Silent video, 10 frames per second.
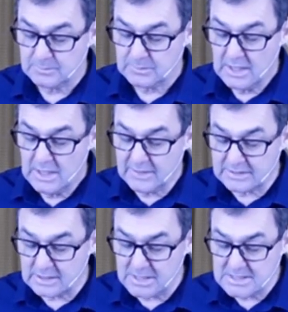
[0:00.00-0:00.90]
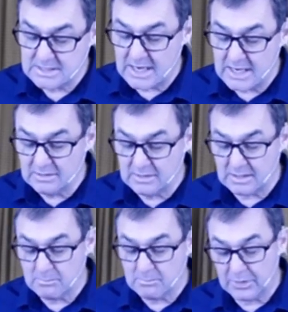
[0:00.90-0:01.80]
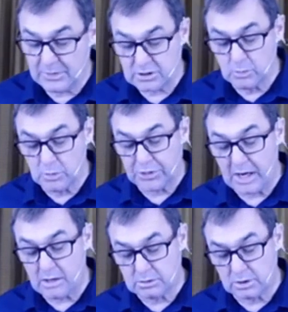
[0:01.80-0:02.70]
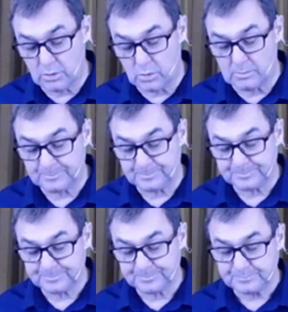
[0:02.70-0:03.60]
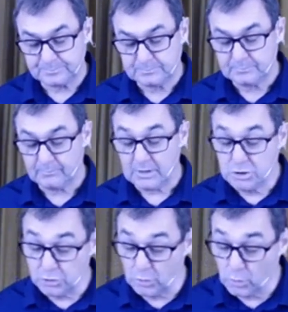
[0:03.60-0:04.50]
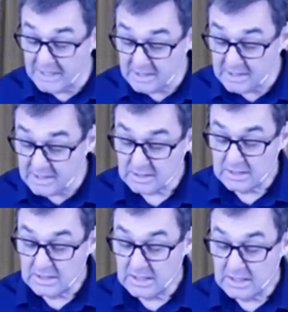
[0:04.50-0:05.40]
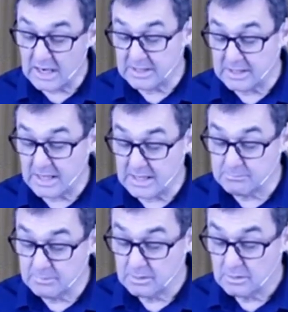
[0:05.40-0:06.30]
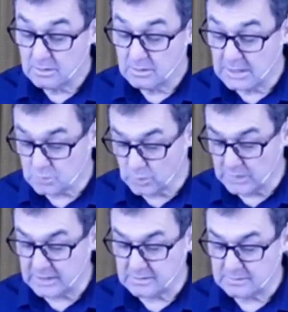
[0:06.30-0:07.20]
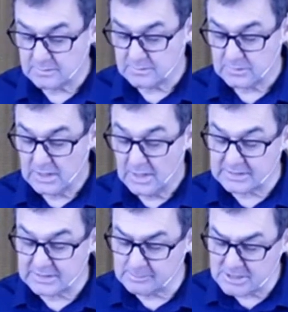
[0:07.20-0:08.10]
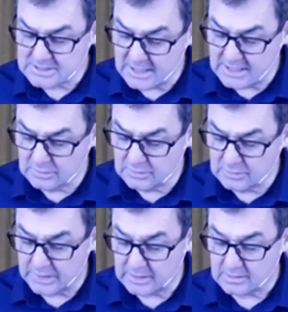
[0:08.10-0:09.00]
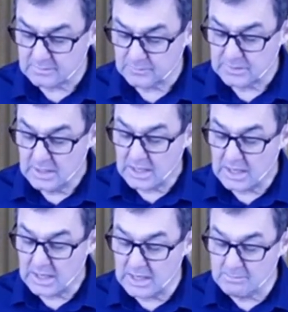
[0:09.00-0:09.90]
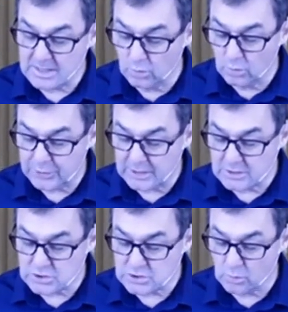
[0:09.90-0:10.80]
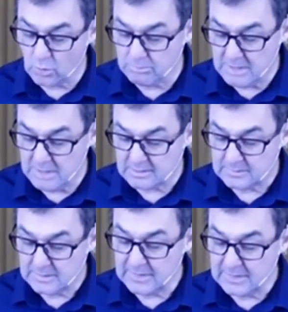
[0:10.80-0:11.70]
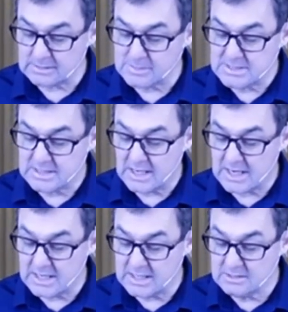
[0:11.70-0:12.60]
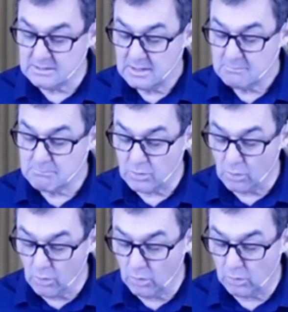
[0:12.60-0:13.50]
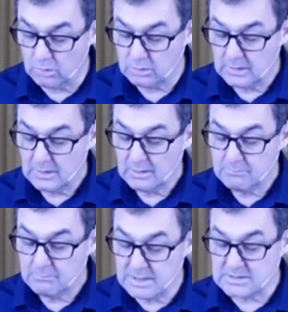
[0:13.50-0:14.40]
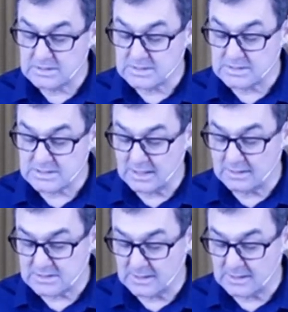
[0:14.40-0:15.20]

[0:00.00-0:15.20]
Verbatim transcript: that I might gain them that are without the law. To the weak I became as weak, that I might gain the weak. I am made all things to all men, that I might gain by all means save some.